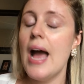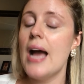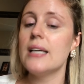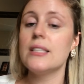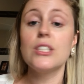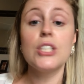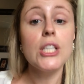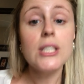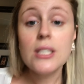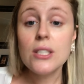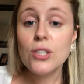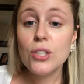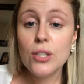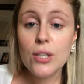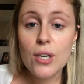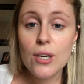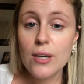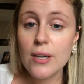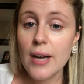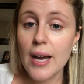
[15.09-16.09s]
It doesn't
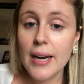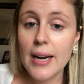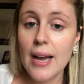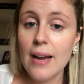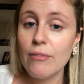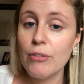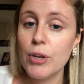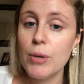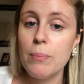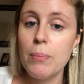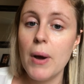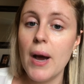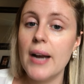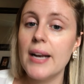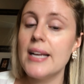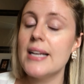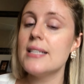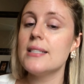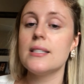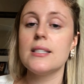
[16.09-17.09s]
look good on
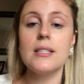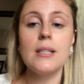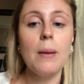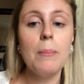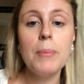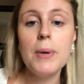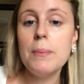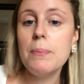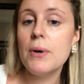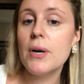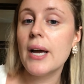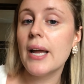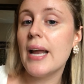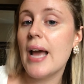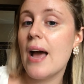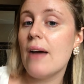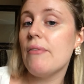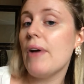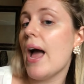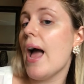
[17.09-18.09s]
everybody. Some people can
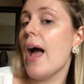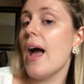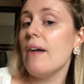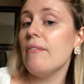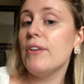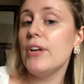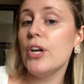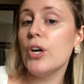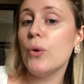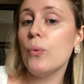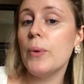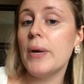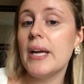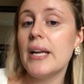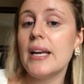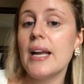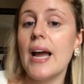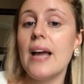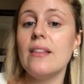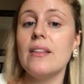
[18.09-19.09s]
have a heavier
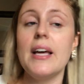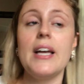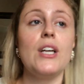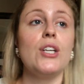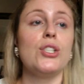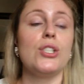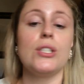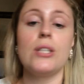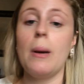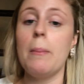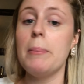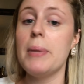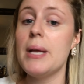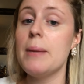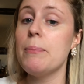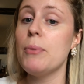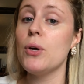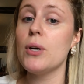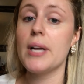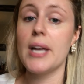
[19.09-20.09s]
winged eyeliner, some
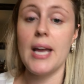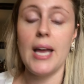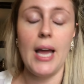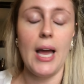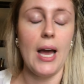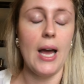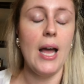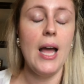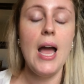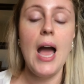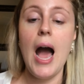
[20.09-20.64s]
people can't.